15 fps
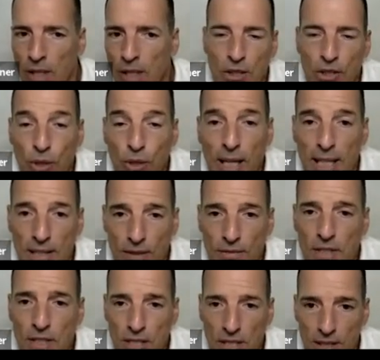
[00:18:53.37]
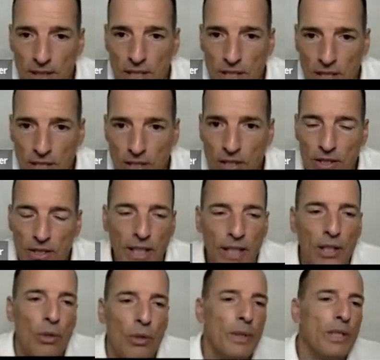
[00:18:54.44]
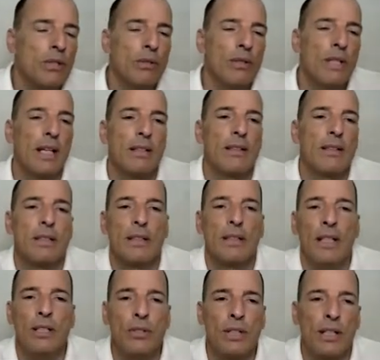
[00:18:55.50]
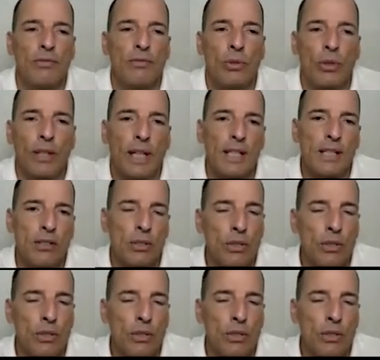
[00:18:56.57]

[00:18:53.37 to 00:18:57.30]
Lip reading: there's all kinds of decisions that go into that forecast.